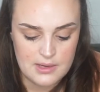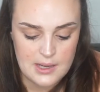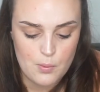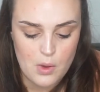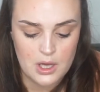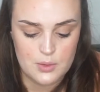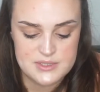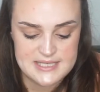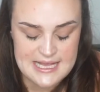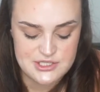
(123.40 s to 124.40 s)
and why I
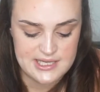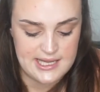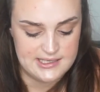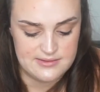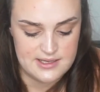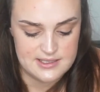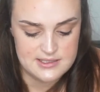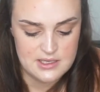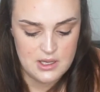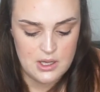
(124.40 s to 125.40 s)
wasn't educated in this.
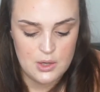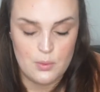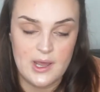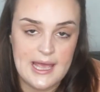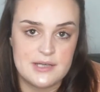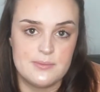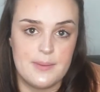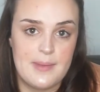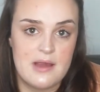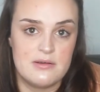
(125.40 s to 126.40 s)
Why hadn't my
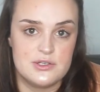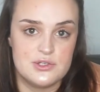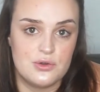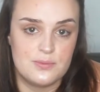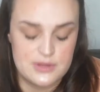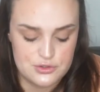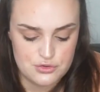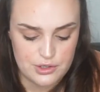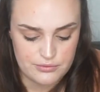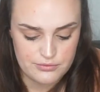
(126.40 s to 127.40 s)
parents told me the
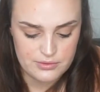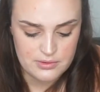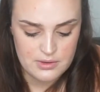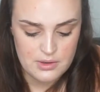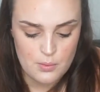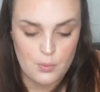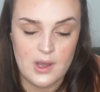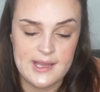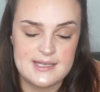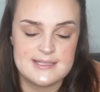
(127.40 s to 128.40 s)
truth? Why
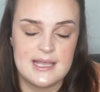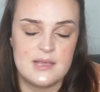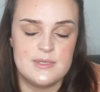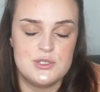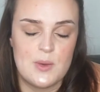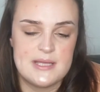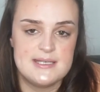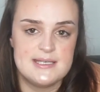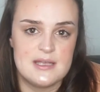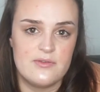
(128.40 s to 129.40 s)
had it taken me
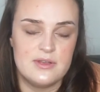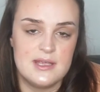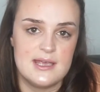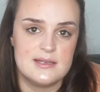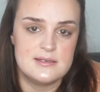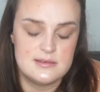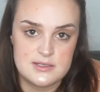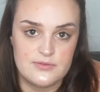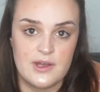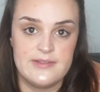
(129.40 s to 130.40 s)
27 years to
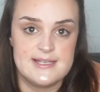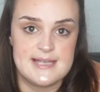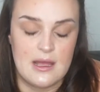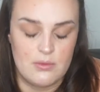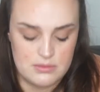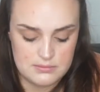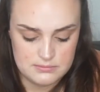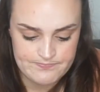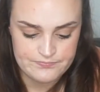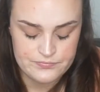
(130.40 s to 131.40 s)
find this out?
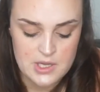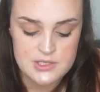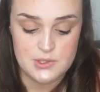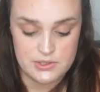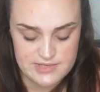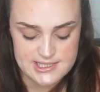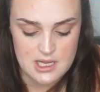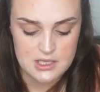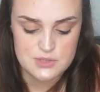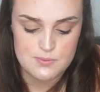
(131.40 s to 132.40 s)
So I
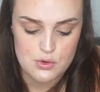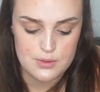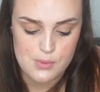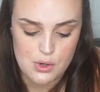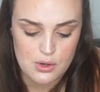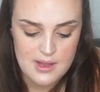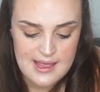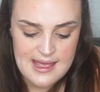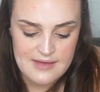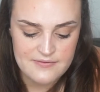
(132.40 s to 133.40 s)
researched more and more
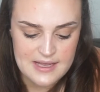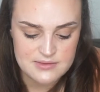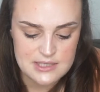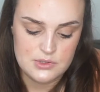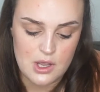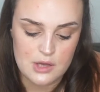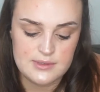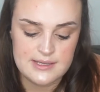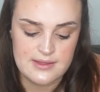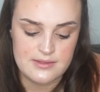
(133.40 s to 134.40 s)
and found out not
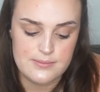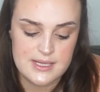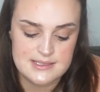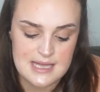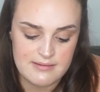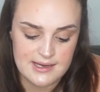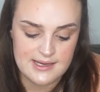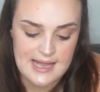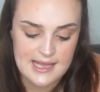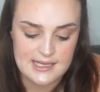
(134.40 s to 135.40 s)
only that the meat, dairy and
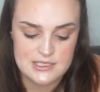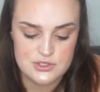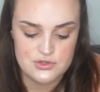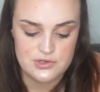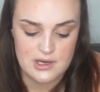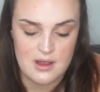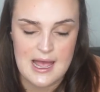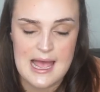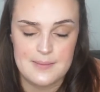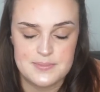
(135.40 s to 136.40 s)
egg industry are
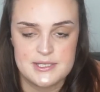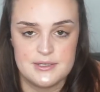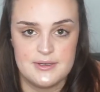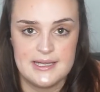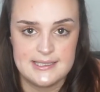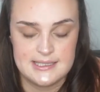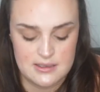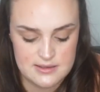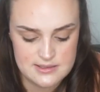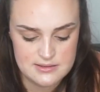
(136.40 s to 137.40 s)
absolutely
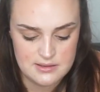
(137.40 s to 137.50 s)
hideous,